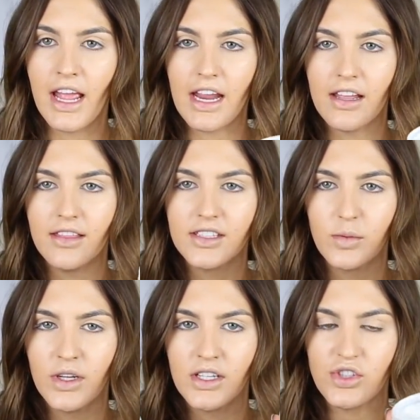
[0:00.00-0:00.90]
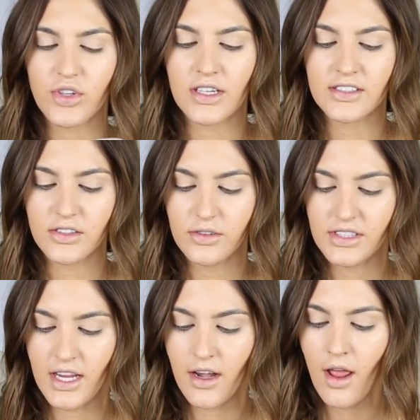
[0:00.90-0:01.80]
and this one is
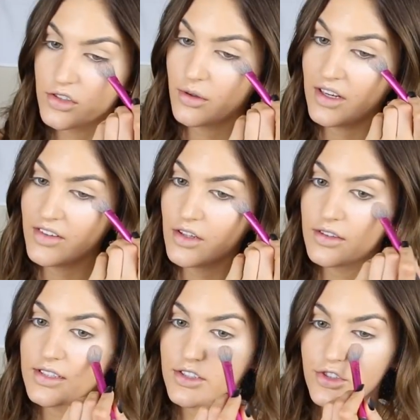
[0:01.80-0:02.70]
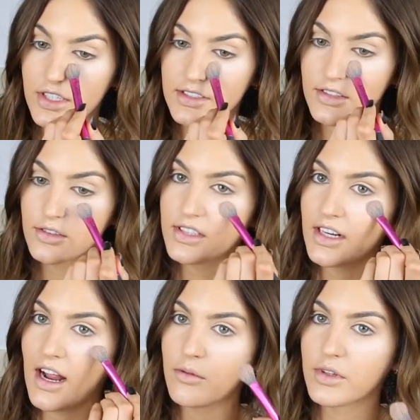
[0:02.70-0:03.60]
translucent. So even though this is
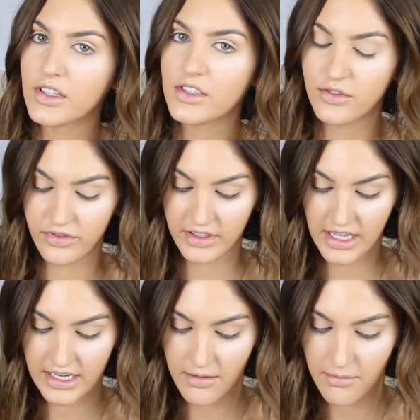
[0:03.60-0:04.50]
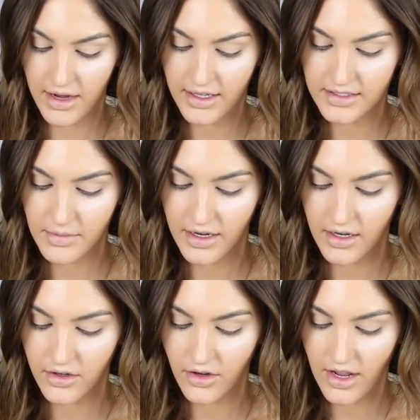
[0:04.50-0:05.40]
translucent, I really do feel like it makes my
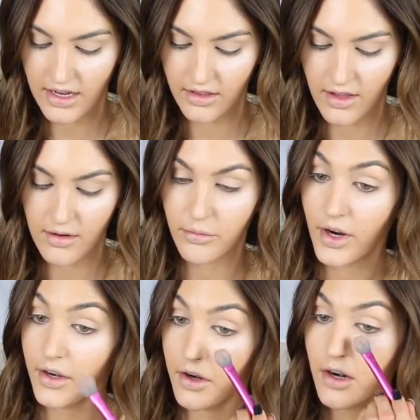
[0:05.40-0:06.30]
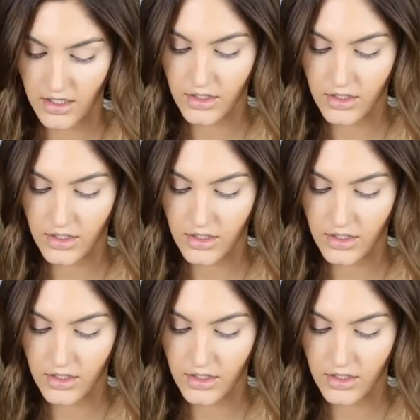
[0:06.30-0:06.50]
under eye a lot brighter.